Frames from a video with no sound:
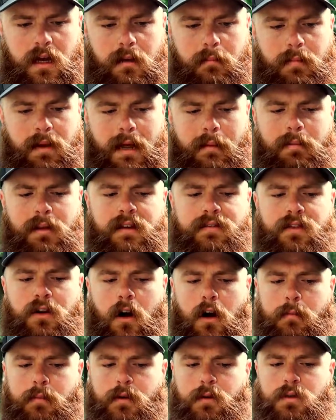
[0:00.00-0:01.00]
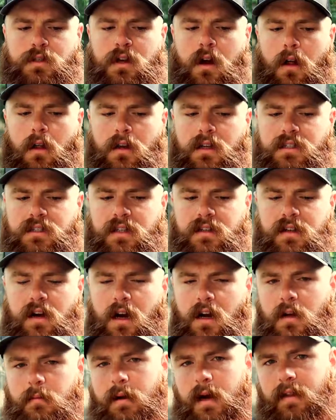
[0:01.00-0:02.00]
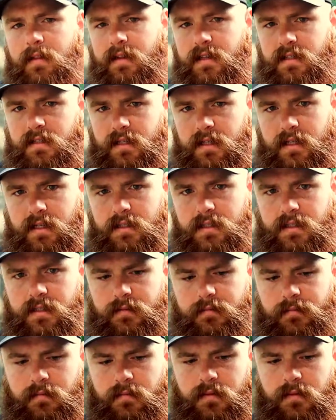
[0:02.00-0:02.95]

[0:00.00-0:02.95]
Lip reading: But I believe Carpenter was calling us to talk about these things.